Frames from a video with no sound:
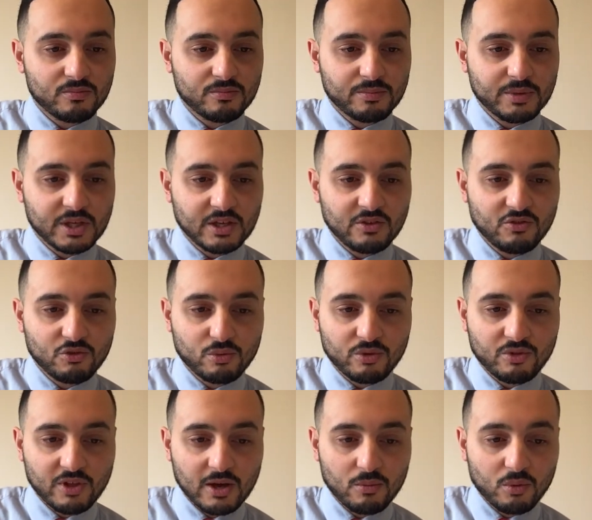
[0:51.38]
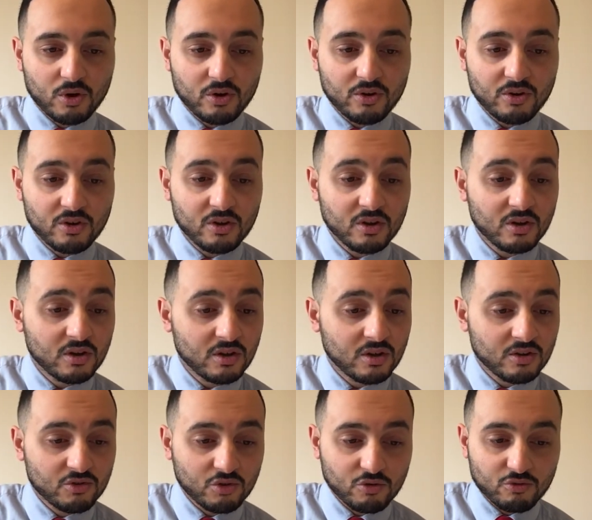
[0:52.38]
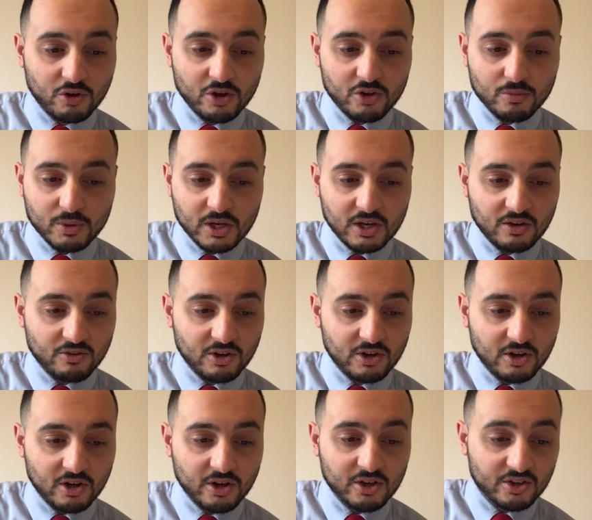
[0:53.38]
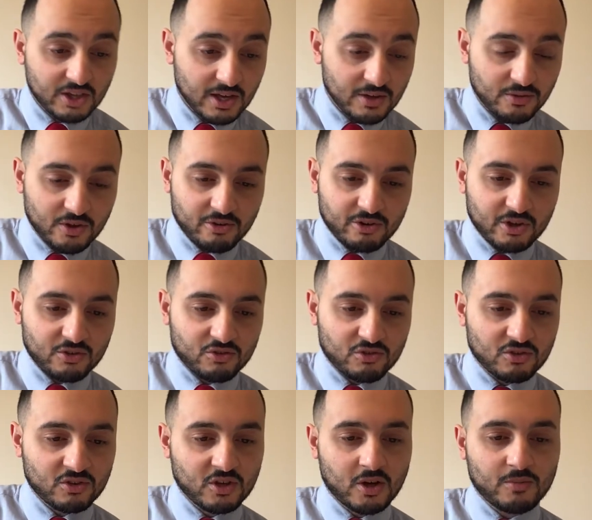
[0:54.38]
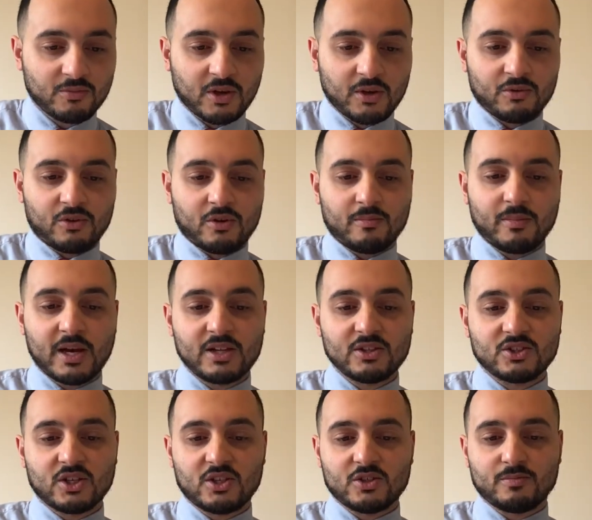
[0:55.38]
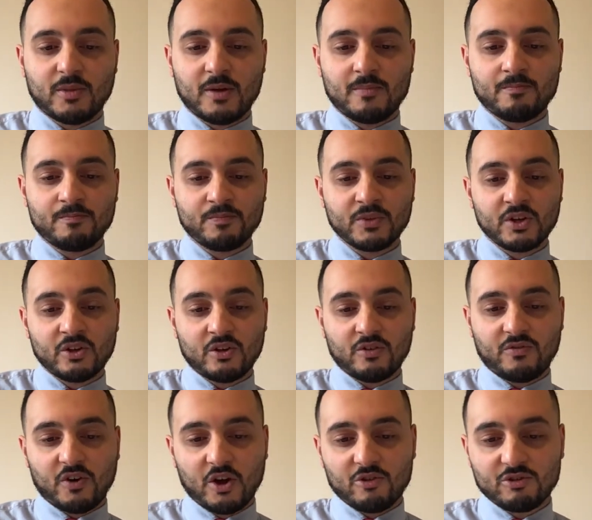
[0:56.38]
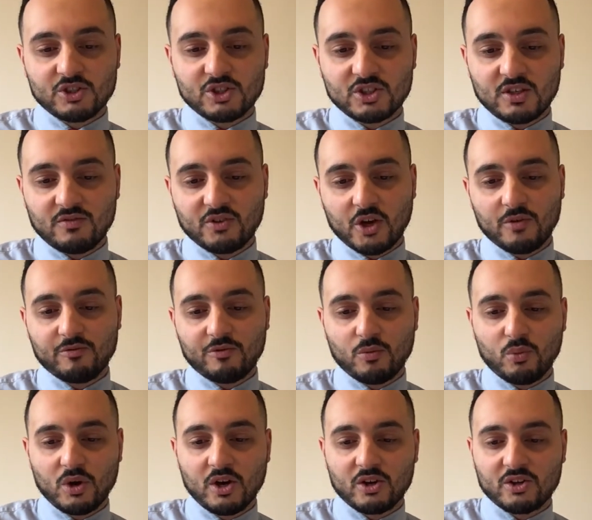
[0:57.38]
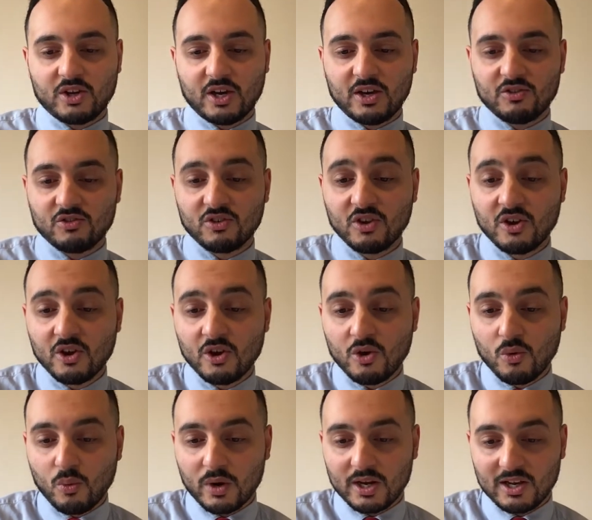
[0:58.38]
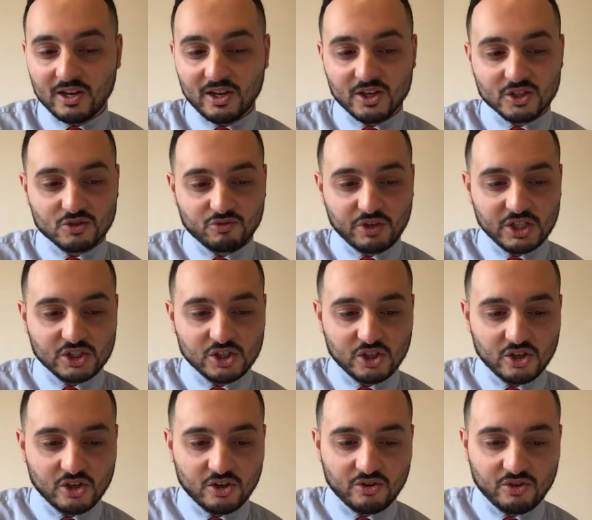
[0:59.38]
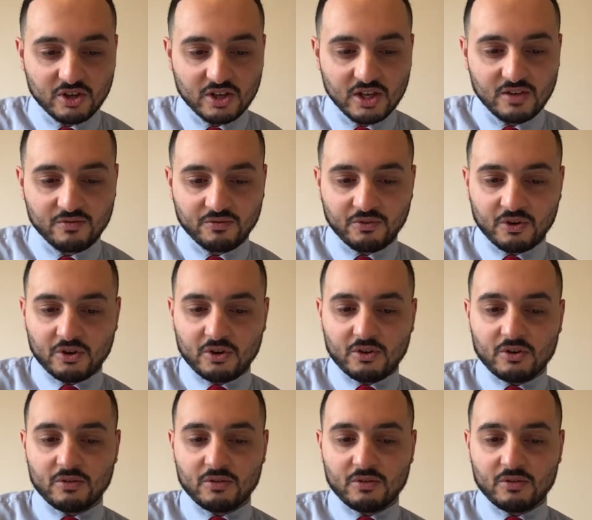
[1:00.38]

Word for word: Begins with that one. So right at the beginning of the line, yet yeah, there it is. Calm down, young man, said his mum. Your father isn't even home from work yet. When at last Rish heard the key in front